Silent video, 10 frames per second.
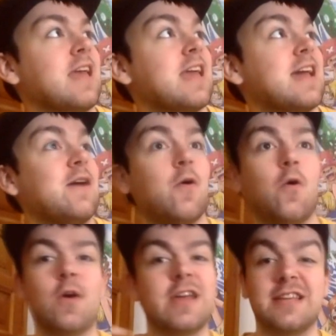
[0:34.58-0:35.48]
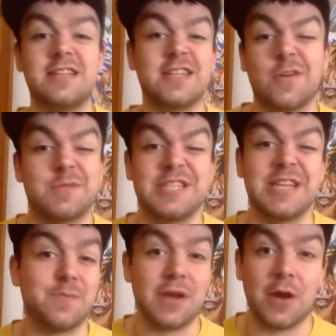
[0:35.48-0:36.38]
here or in the description
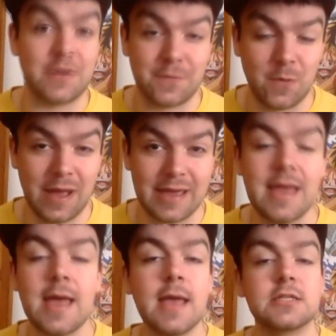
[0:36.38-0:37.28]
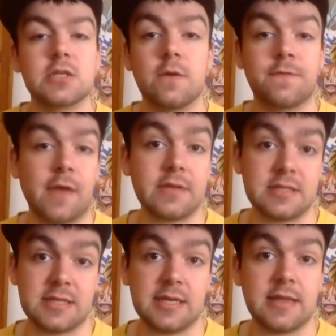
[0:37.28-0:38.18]
down below, either way. So if you haven't
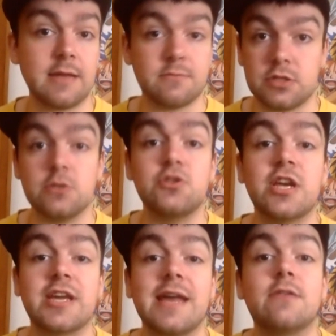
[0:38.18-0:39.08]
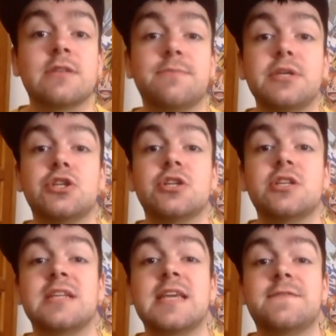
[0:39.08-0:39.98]
seen that, do check it out and be sure
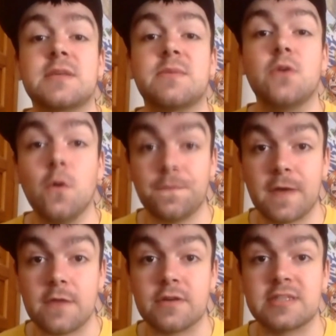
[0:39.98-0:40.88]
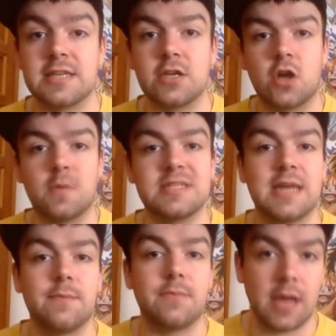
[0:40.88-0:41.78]
to leave some of your favorites in the comments
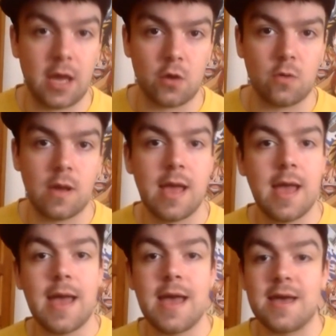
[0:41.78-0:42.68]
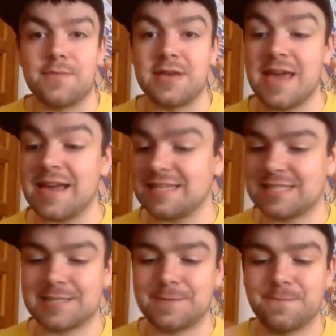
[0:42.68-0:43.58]
down below. But
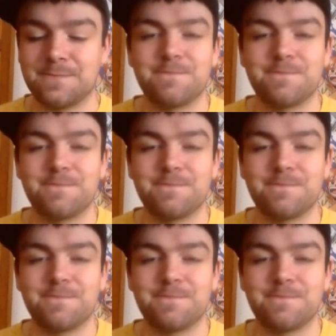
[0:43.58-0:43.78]
yes,